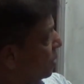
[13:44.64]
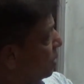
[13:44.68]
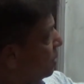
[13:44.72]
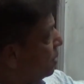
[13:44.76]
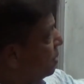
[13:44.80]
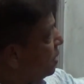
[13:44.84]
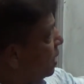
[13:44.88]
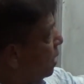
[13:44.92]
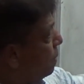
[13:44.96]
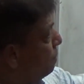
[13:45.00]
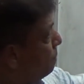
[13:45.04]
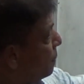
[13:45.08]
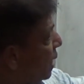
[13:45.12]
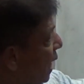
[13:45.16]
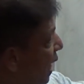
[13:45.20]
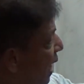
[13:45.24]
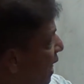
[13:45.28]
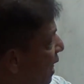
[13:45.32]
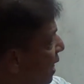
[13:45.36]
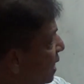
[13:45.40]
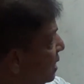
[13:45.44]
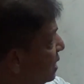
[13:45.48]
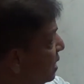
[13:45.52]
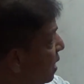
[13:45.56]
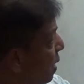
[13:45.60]
then
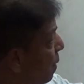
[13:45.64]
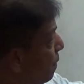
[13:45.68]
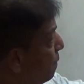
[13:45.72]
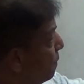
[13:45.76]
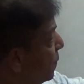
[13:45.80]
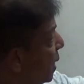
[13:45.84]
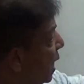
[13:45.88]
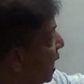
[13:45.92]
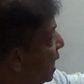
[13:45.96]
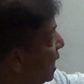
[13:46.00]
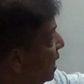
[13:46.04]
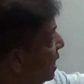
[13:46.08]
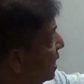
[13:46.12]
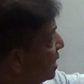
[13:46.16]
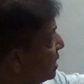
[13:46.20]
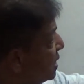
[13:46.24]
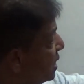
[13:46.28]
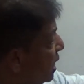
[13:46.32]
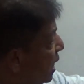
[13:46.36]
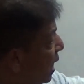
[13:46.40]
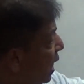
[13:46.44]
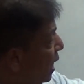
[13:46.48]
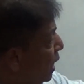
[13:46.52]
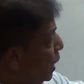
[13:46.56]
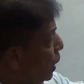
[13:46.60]
bracket minus
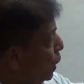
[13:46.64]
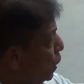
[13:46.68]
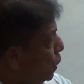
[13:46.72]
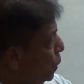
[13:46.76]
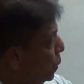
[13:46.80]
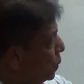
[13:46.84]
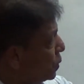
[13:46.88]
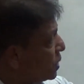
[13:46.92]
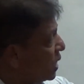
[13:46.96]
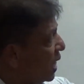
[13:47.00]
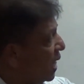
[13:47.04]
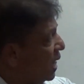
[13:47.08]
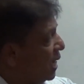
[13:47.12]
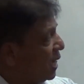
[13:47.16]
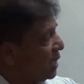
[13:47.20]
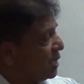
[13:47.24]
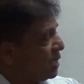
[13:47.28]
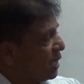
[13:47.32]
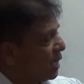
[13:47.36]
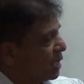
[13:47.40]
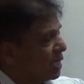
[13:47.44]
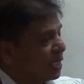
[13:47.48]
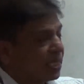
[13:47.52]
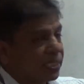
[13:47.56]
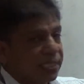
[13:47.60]
a into sin
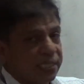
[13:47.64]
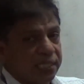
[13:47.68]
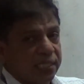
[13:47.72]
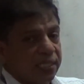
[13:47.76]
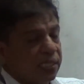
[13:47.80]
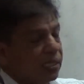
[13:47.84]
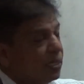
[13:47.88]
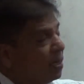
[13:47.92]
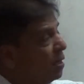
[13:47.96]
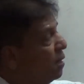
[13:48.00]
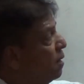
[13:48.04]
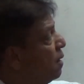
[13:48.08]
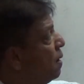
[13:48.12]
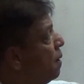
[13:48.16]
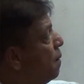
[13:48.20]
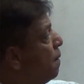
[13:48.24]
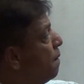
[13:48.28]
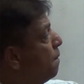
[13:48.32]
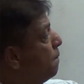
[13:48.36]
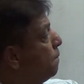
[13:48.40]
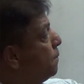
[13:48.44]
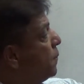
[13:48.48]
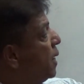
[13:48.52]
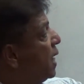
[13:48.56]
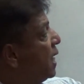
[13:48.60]
sx
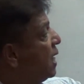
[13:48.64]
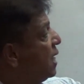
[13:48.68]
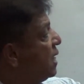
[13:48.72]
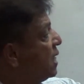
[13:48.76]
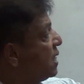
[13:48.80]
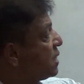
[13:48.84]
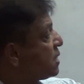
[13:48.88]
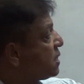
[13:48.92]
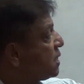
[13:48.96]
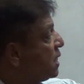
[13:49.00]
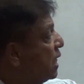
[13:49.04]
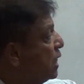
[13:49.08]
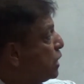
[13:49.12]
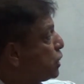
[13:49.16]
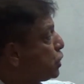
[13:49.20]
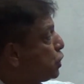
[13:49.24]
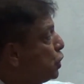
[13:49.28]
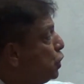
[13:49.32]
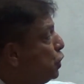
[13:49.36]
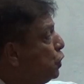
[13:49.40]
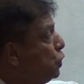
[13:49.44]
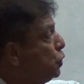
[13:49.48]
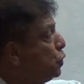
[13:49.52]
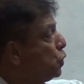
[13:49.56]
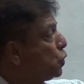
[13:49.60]
minus s
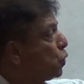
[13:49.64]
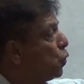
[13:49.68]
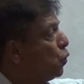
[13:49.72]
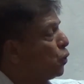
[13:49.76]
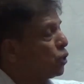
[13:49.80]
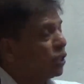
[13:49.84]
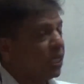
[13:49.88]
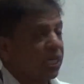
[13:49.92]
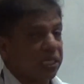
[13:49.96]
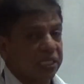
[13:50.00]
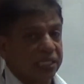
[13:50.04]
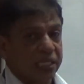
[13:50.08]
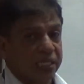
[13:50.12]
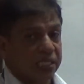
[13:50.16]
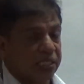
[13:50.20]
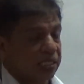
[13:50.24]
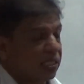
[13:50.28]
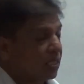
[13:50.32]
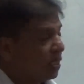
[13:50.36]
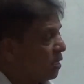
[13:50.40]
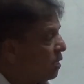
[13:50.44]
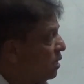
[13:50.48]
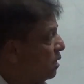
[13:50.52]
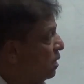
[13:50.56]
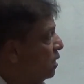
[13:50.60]
into cos
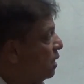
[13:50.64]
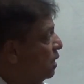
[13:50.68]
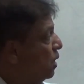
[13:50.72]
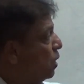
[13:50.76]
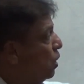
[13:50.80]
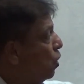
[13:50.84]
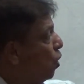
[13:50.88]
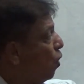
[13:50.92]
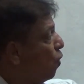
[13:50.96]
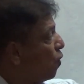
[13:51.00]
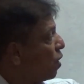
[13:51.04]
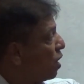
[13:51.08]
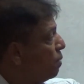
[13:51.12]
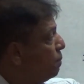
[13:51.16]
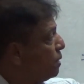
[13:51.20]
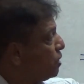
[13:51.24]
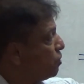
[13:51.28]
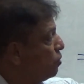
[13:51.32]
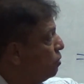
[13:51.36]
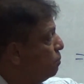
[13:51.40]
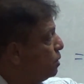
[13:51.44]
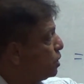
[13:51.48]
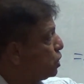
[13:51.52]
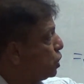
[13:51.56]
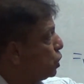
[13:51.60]
sx. Lower limit
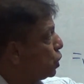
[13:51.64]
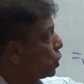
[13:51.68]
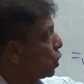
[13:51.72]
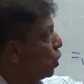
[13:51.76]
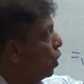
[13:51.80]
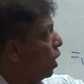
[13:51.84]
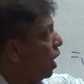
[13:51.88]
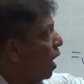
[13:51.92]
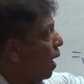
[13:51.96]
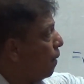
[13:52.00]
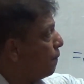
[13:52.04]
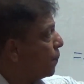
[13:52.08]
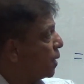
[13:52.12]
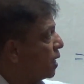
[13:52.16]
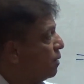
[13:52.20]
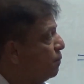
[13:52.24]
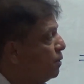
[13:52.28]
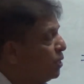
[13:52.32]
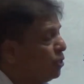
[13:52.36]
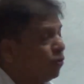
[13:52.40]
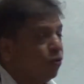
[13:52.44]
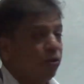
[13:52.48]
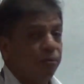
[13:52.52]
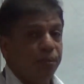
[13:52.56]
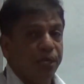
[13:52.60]
will be 0, upper
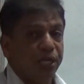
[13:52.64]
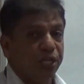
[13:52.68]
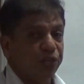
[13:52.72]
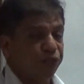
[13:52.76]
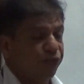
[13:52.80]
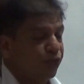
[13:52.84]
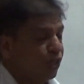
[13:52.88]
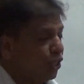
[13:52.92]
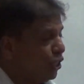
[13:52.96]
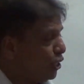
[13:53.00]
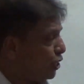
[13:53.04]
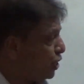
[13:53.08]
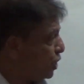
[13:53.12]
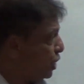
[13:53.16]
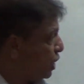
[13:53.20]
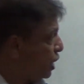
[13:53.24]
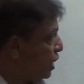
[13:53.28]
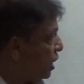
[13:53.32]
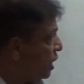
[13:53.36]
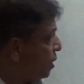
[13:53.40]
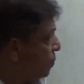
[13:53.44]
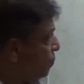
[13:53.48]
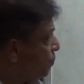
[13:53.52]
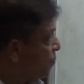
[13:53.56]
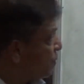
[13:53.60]
limit will be
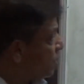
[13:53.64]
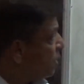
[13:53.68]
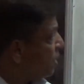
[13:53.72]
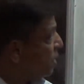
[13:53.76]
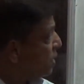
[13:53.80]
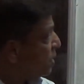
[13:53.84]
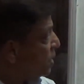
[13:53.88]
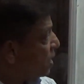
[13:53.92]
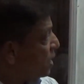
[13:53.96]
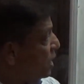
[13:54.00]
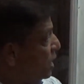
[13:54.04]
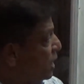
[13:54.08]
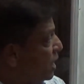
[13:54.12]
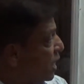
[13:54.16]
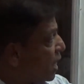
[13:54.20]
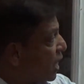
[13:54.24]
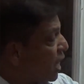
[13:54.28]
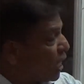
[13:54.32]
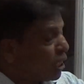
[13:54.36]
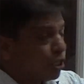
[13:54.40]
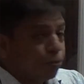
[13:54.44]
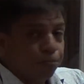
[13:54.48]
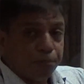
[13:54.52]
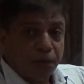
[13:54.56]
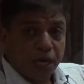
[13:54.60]
infinity. The
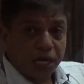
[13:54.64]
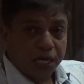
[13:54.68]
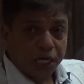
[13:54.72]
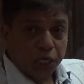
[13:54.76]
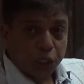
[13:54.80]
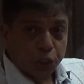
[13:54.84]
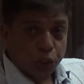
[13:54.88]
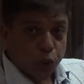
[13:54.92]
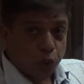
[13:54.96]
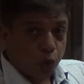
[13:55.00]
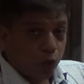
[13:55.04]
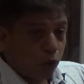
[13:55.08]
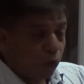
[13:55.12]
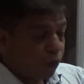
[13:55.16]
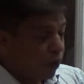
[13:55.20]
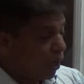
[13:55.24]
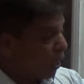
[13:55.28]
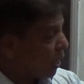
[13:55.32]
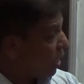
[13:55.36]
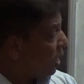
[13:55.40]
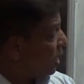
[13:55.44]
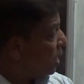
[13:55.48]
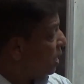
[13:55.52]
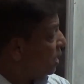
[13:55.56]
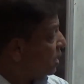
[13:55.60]
integration part is
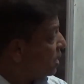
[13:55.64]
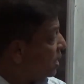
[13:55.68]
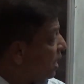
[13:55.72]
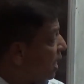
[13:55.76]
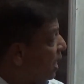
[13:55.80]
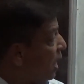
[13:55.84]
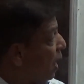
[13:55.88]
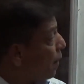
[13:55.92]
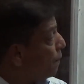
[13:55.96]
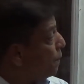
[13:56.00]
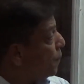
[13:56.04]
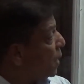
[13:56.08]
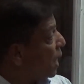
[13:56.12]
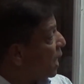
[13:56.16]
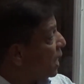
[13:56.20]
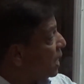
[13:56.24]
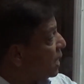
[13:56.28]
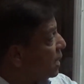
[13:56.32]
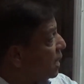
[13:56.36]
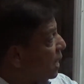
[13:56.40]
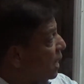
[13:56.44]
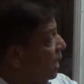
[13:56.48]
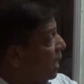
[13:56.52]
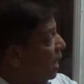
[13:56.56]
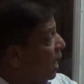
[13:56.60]
over. Then
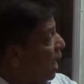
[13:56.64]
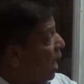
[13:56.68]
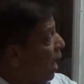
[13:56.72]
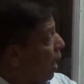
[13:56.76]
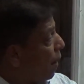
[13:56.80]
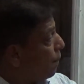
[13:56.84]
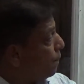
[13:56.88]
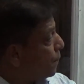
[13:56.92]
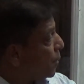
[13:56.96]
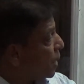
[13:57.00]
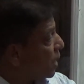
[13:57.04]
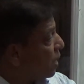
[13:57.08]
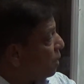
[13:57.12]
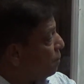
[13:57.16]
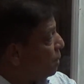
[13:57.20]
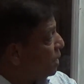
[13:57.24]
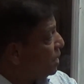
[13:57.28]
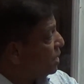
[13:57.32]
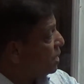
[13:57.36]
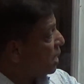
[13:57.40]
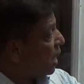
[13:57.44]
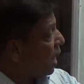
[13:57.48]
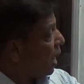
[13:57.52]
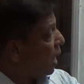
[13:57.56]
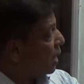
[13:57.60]
applying the upper
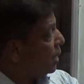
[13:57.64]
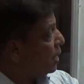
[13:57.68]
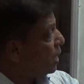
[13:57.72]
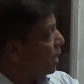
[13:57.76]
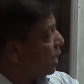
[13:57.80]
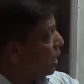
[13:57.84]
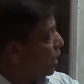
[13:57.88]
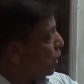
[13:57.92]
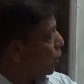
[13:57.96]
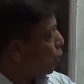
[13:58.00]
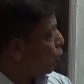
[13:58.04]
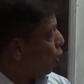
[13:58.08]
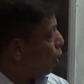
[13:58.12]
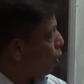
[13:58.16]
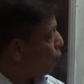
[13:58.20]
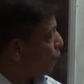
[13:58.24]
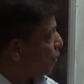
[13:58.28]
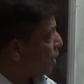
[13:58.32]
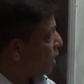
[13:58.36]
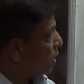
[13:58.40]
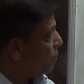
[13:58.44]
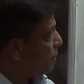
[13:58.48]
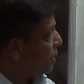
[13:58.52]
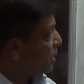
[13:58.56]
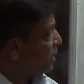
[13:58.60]
limit and
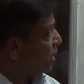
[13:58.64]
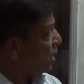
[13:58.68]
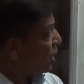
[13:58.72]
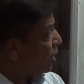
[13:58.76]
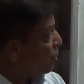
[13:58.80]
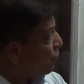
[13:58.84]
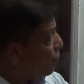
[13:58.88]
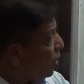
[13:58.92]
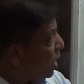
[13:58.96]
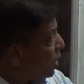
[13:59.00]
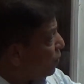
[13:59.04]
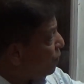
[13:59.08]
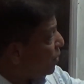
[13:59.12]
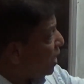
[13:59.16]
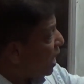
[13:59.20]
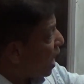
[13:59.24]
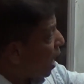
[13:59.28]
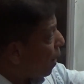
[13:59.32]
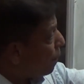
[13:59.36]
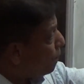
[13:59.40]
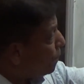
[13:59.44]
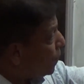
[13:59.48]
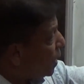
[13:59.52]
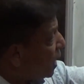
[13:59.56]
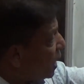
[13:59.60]
lower limit. When we
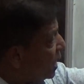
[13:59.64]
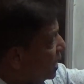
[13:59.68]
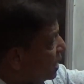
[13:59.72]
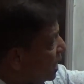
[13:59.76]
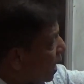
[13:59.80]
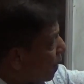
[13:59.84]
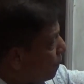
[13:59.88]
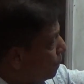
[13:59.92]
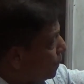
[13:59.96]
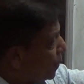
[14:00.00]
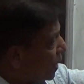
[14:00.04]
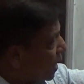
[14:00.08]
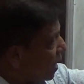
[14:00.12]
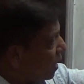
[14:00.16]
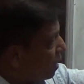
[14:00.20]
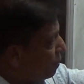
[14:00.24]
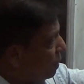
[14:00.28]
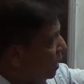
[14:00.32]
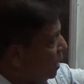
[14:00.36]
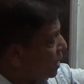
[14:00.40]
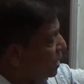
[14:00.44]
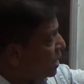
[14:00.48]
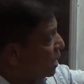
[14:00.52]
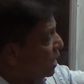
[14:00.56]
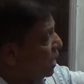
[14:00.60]
applying the upper
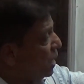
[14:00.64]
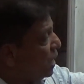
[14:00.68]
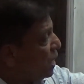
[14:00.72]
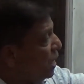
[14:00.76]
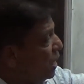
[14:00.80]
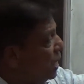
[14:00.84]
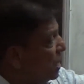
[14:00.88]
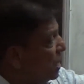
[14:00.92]
limit, e